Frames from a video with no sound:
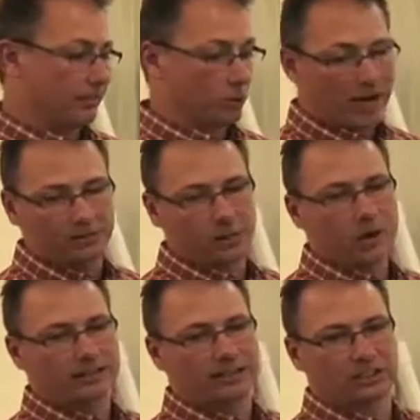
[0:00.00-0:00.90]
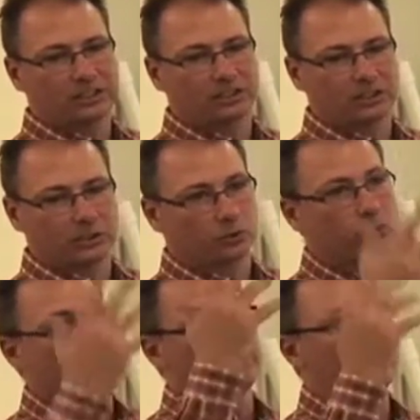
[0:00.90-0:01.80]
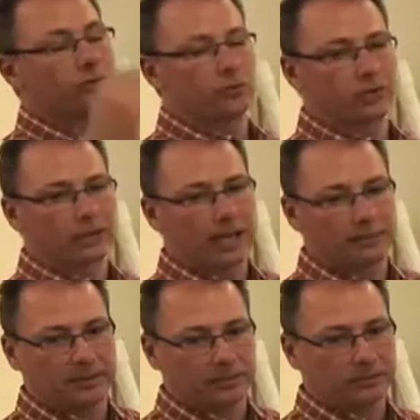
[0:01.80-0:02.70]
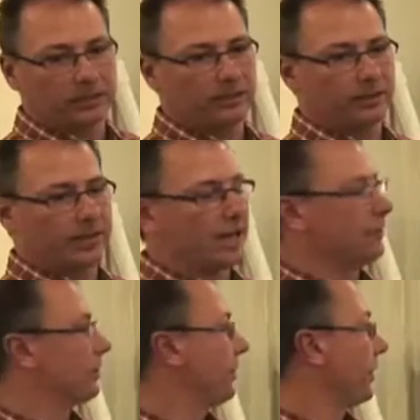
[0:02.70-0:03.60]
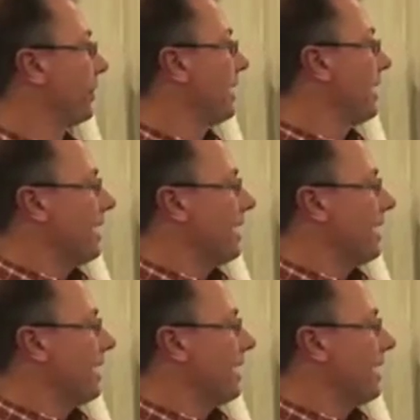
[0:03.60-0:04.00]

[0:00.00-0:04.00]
travel long distances through the climate, through the atmosphere,